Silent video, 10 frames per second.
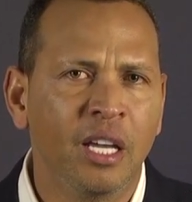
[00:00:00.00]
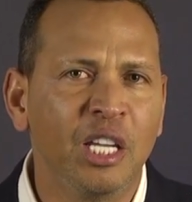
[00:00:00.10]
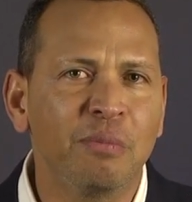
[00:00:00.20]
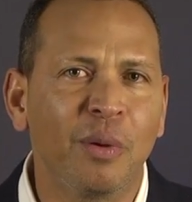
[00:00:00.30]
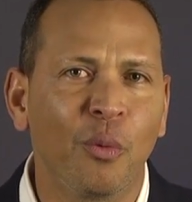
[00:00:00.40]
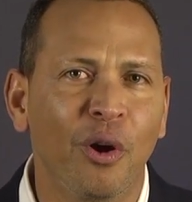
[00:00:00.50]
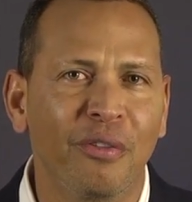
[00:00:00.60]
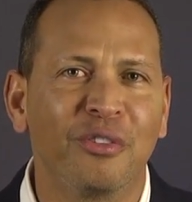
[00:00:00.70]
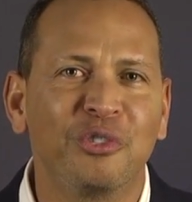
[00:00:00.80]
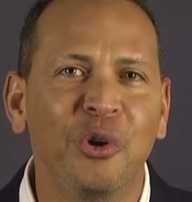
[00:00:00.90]
he's been
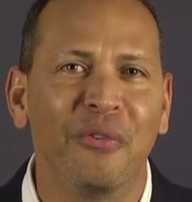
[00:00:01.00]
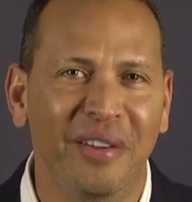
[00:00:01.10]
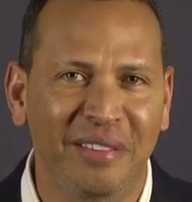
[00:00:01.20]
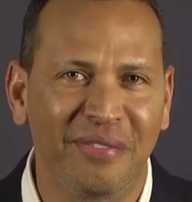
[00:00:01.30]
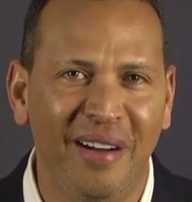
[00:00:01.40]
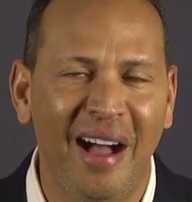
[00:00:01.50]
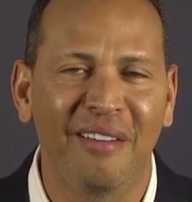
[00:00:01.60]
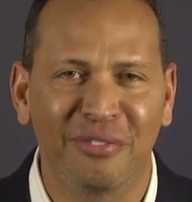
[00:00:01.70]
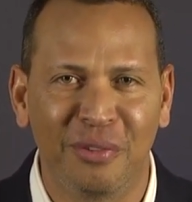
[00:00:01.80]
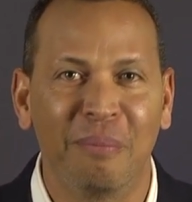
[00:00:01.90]
worth
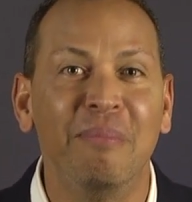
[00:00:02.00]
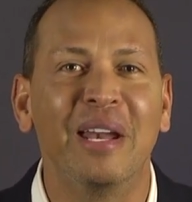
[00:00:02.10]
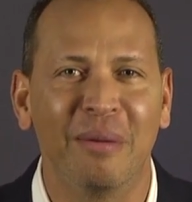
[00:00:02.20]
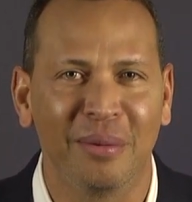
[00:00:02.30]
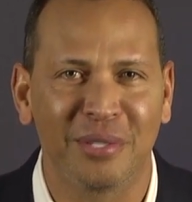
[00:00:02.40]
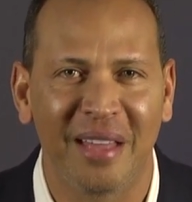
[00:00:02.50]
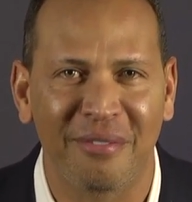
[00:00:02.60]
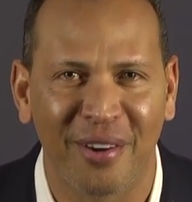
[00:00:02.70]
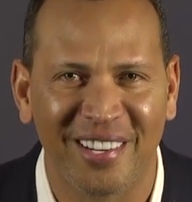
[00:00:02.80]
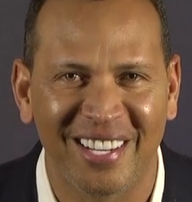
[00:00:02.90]
255 minimum to
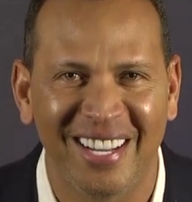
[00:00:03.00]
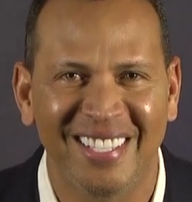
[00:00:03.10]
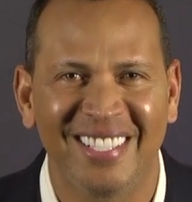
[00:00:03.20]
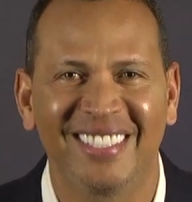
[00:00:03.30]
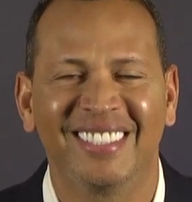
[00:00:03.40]
that franchise.